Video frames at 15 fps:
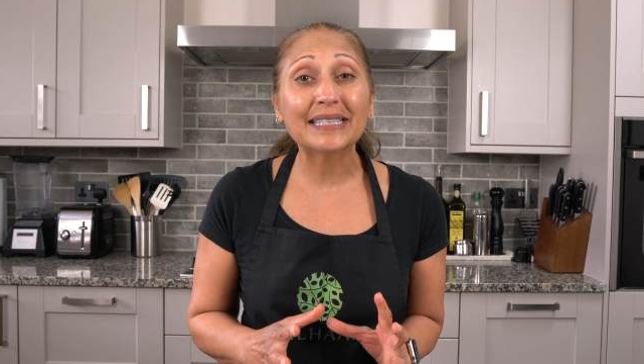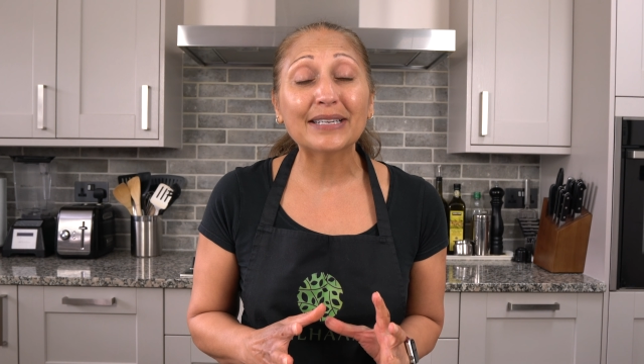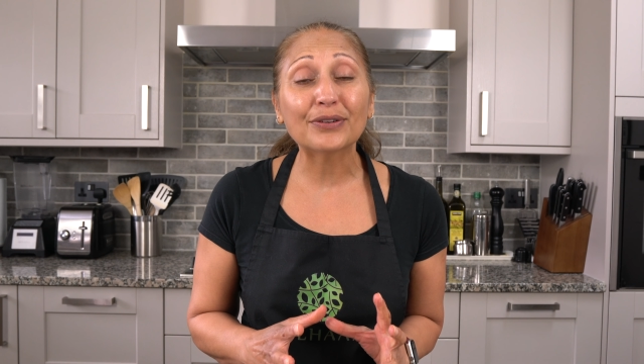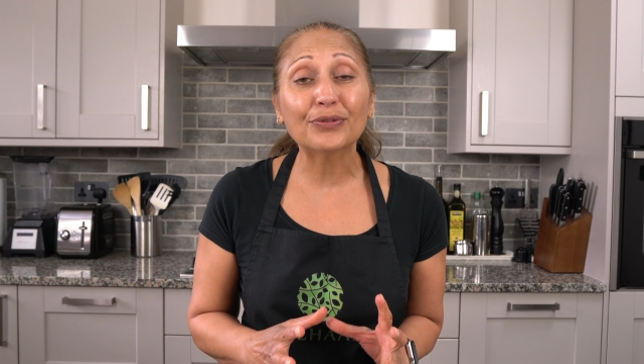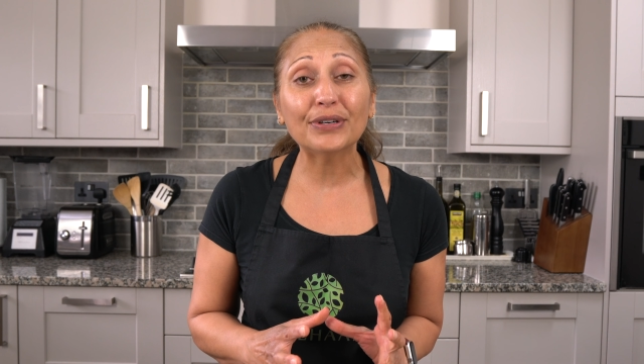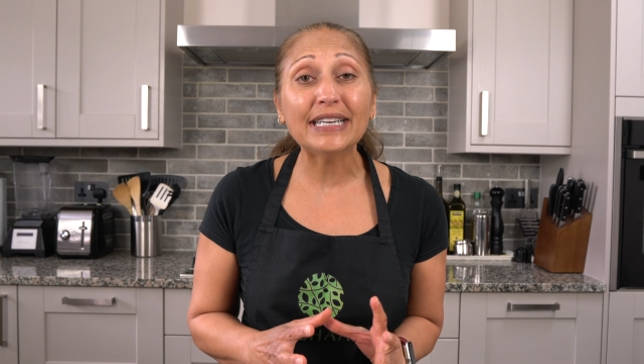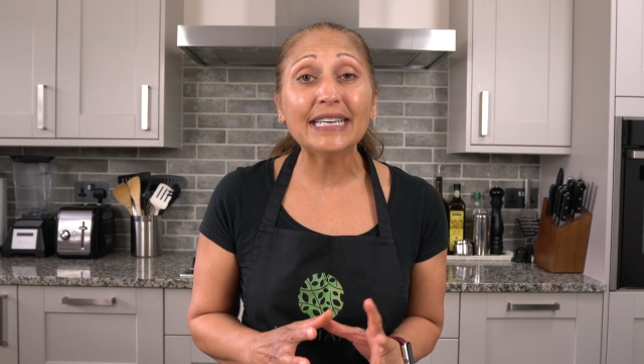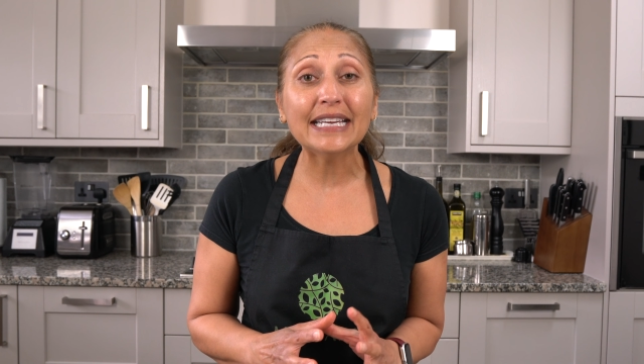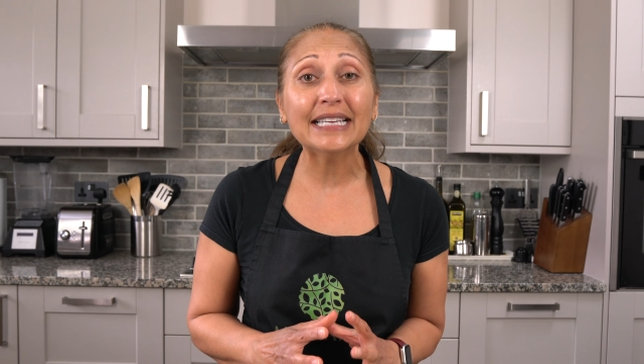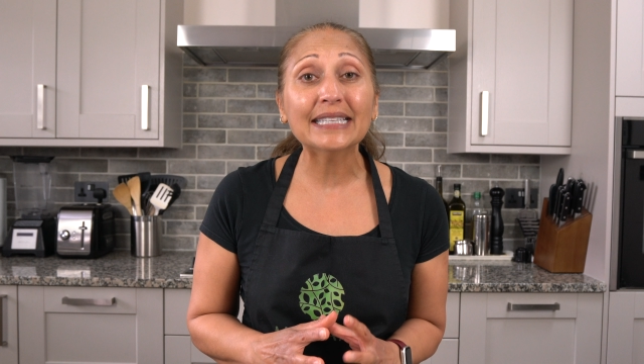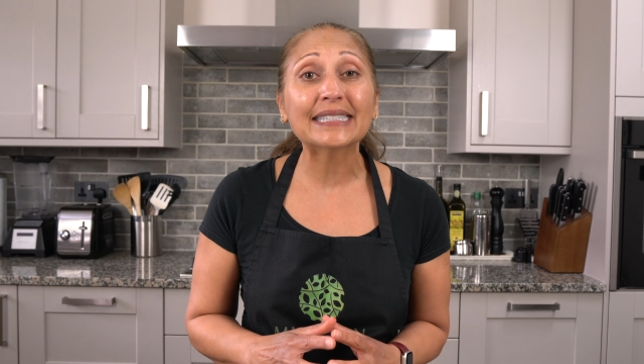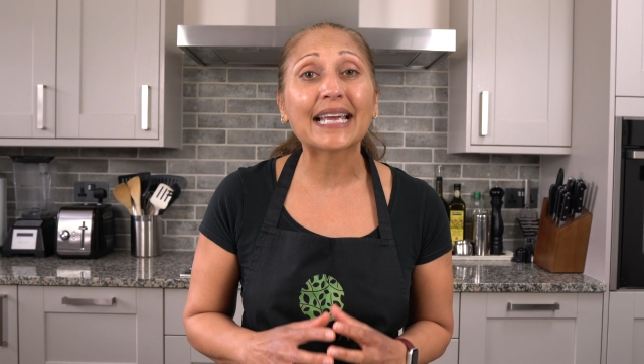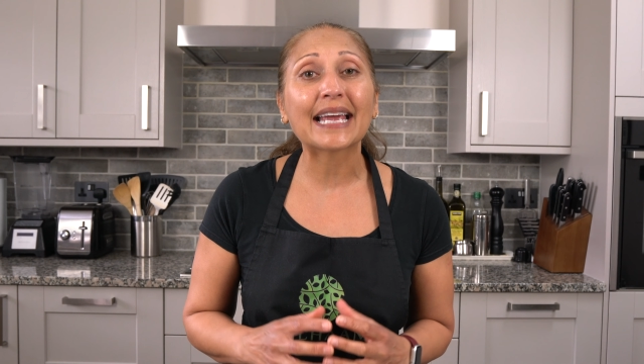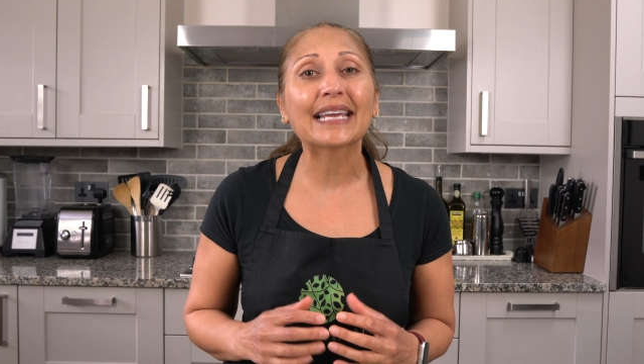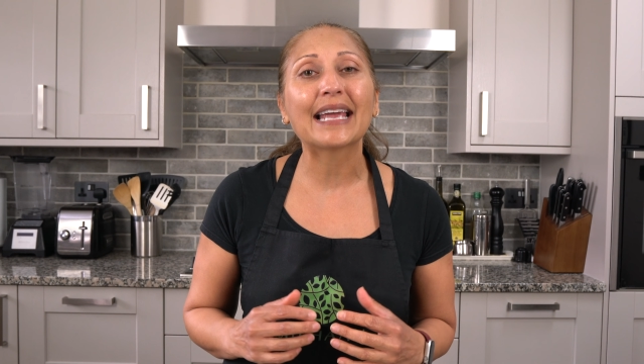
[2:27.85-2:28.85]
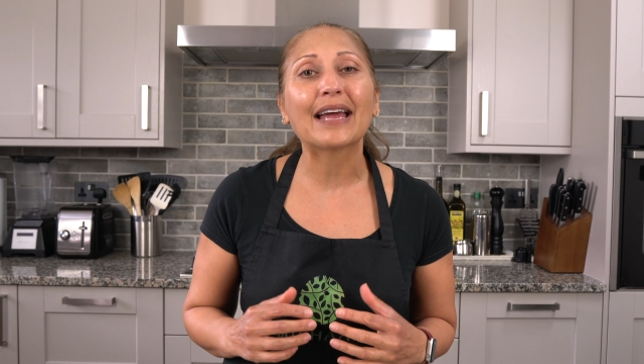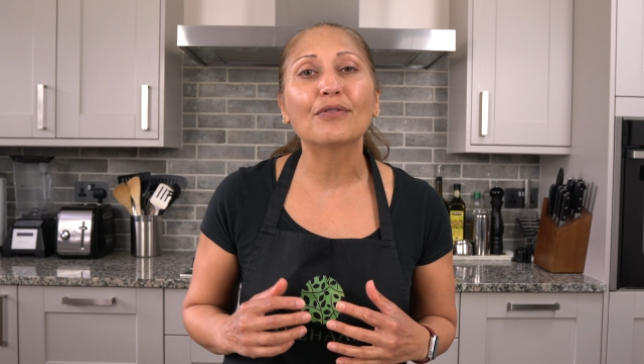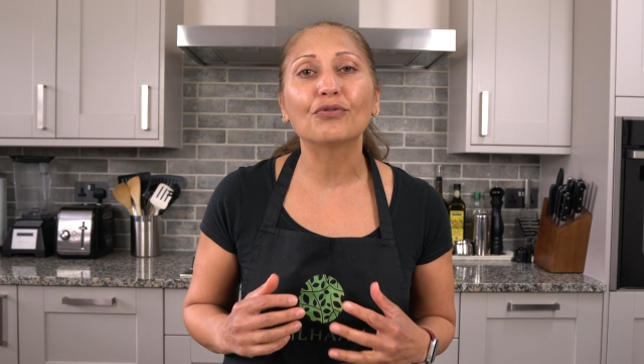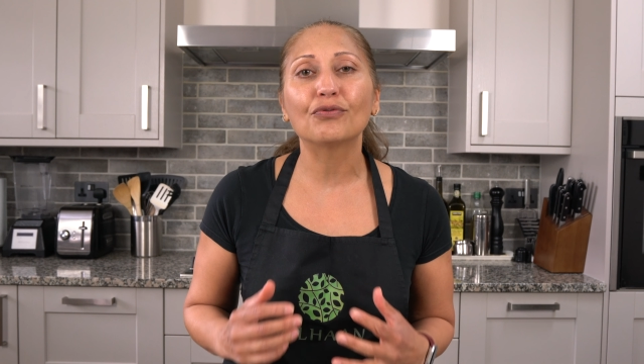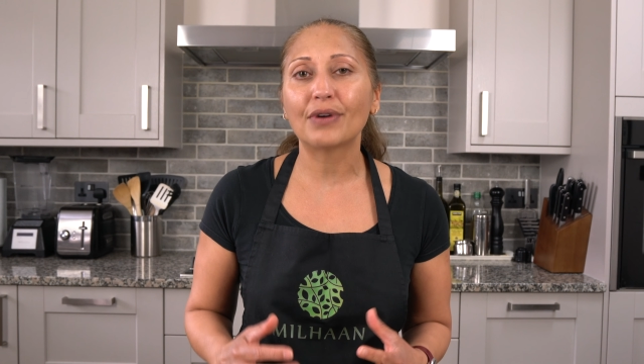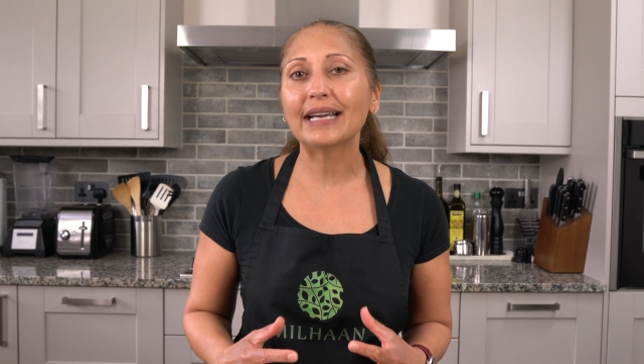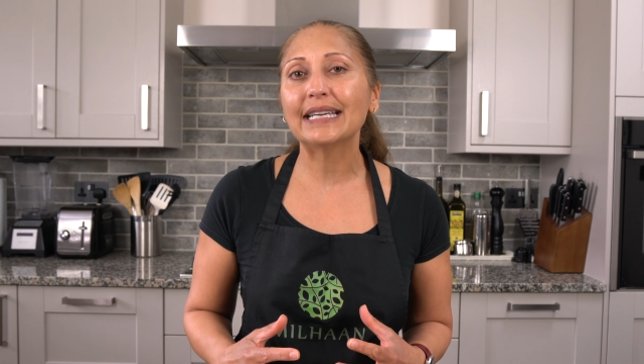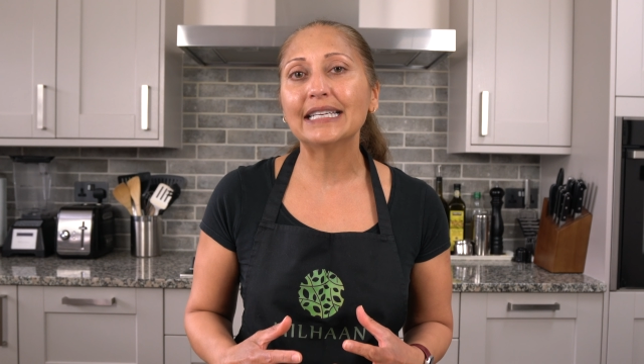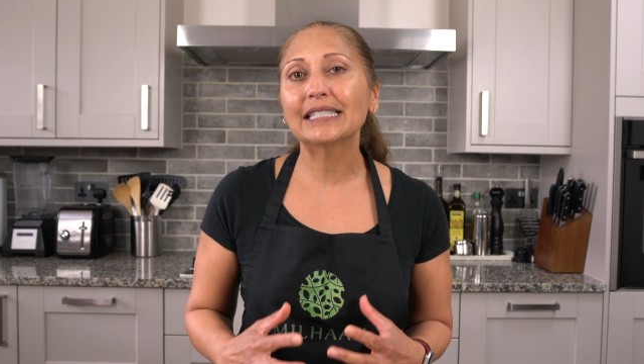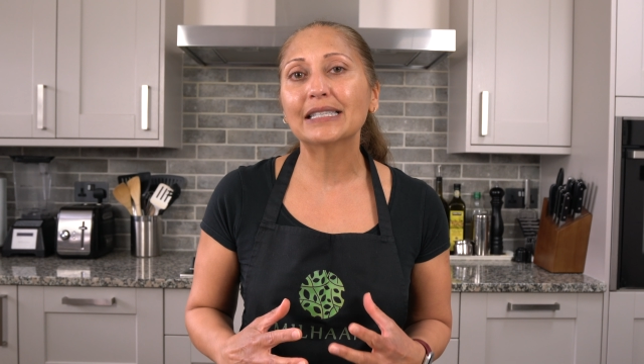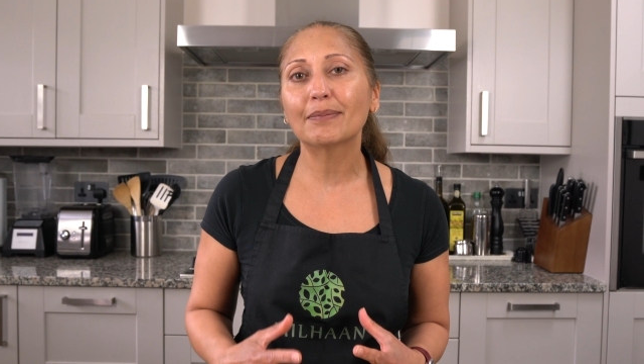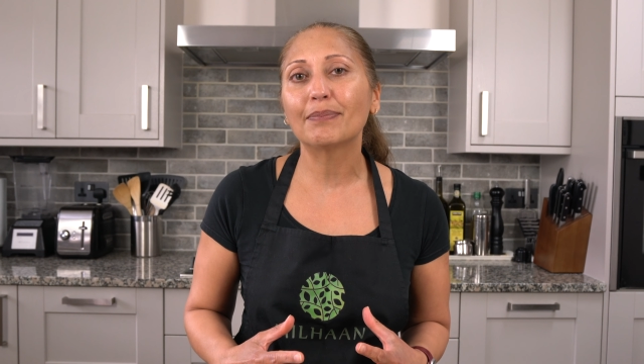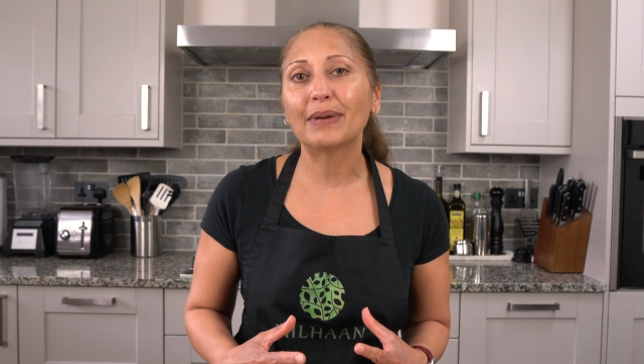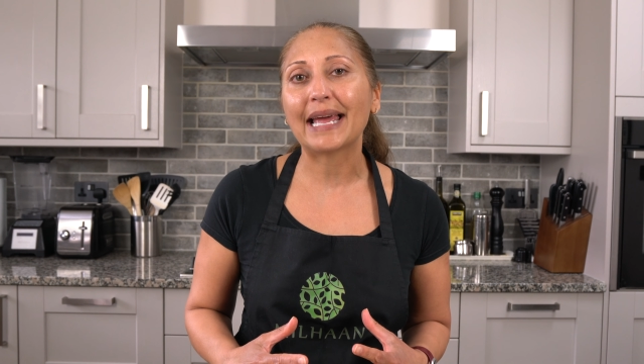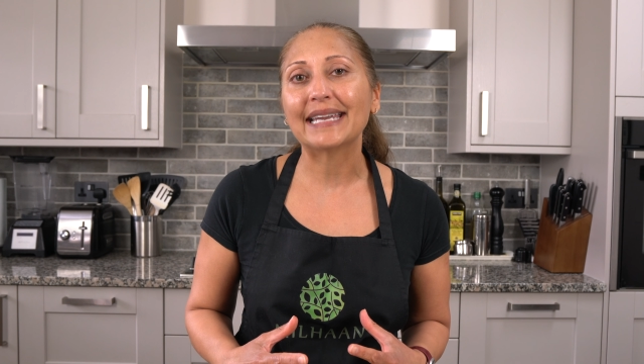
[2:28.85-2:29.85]
ingredients and get ready
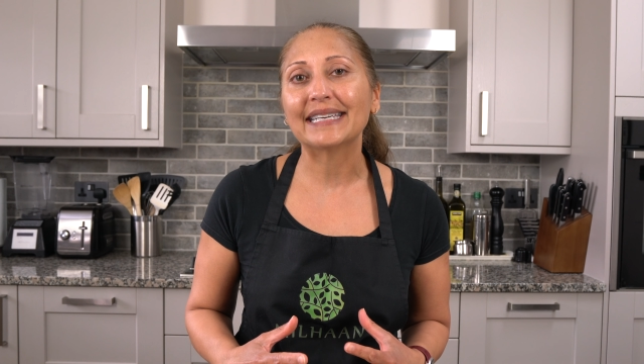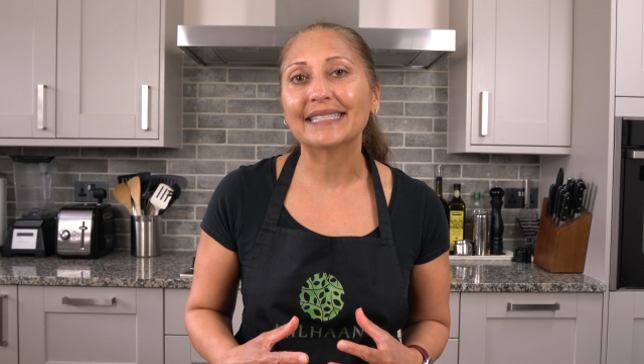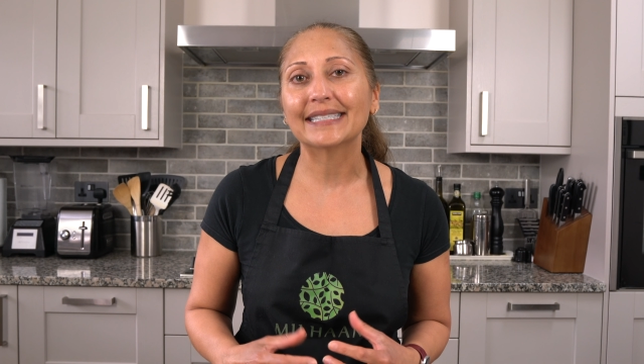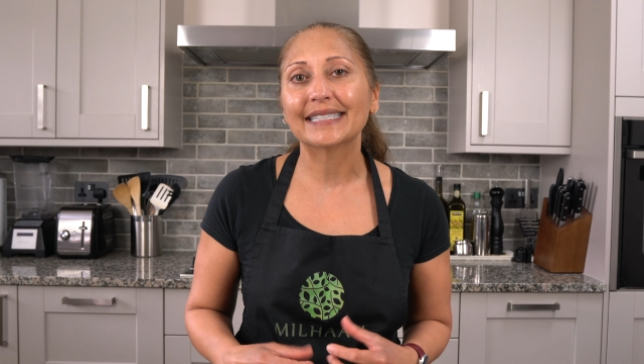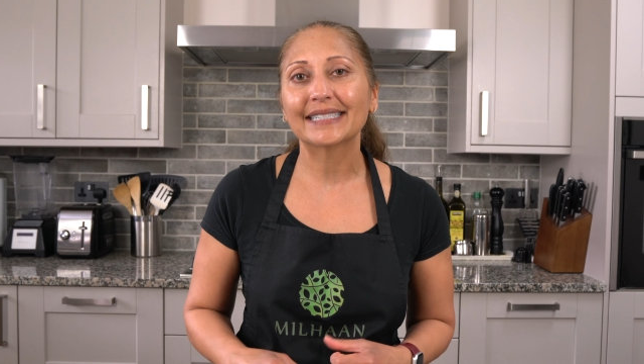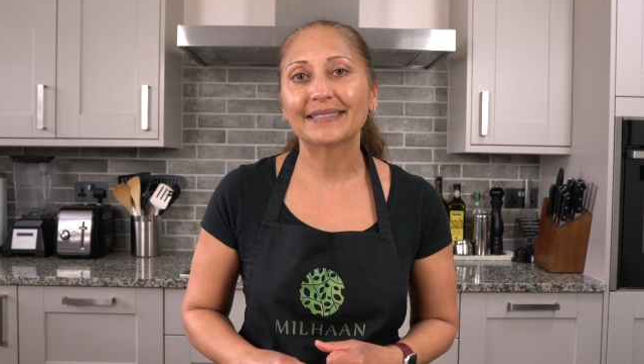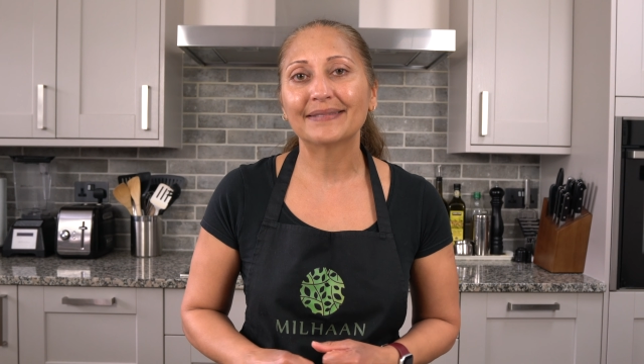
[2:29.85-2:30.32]
to blend.